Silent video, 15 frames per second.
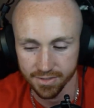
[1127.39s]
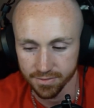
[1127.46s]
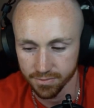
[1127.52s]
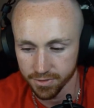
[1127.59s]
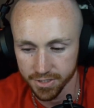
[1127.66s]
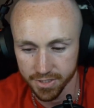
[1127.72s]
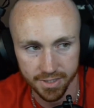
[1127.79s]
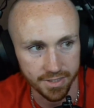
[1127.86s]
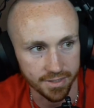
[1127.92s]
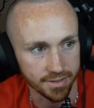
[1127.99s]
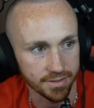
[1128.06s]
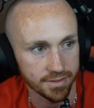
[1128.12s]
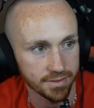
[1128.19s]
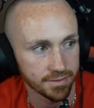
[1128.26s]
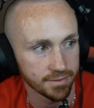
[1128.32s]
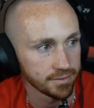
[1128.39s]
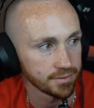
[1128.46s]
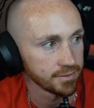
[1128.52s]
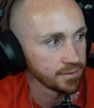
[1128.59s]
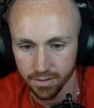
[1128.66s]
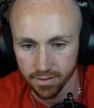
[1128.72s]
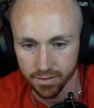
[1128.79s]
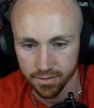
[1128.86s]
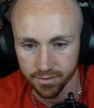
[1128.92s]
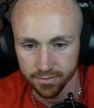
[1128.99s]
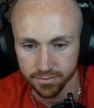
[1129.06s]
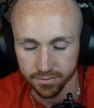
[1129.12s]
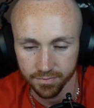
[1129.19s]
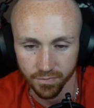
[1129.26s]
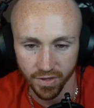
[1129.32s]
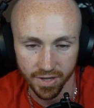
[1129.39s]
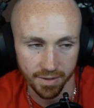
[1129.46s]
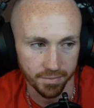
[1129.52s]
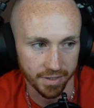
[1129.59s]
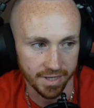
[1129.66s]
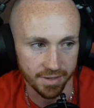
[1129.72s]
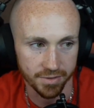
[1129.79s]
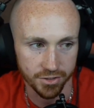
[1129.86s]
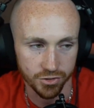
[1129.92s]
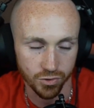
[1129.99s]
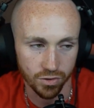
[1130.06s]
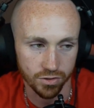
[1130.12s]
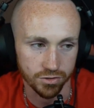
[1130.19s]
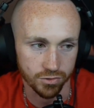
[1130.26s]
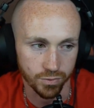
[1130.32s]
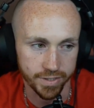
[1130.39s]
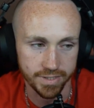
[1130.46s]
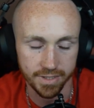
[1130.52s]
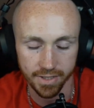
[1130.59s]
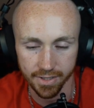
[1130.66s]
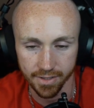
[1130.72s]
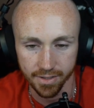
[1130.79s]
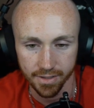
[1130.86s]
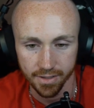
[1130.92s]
which is, I'm going to keep it short and sweet today.